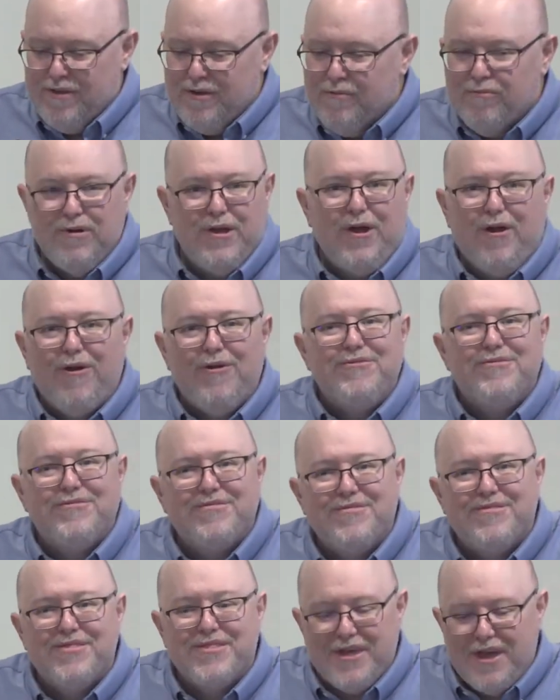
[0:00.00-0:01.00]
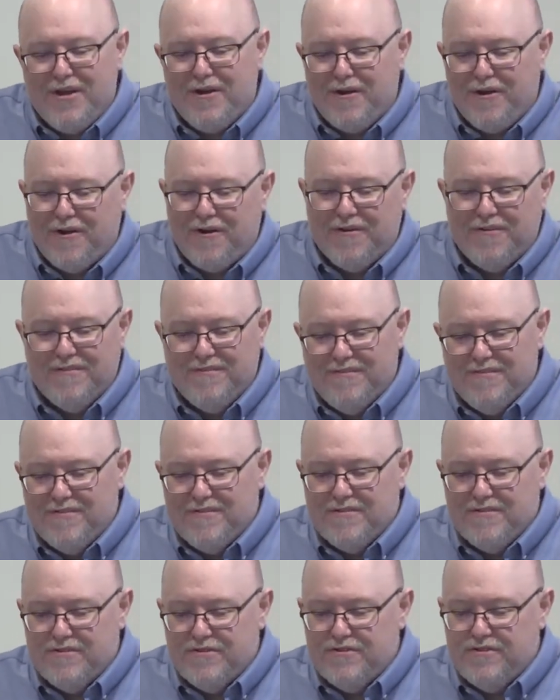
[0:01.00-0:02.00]
We aren't there
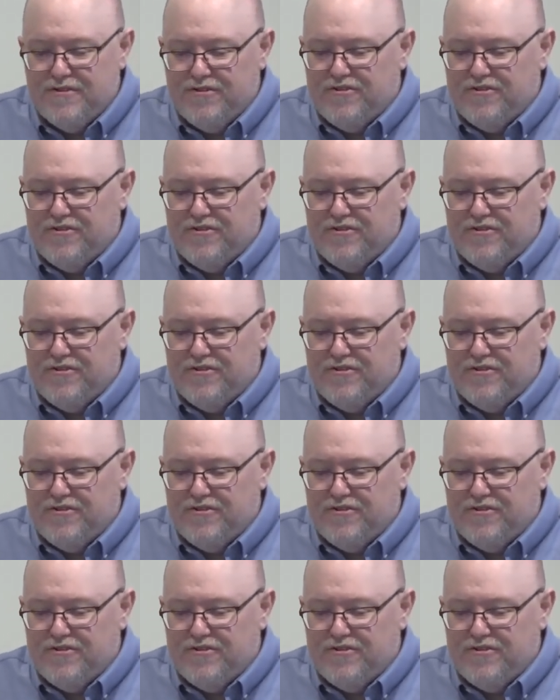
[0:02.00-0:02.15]
to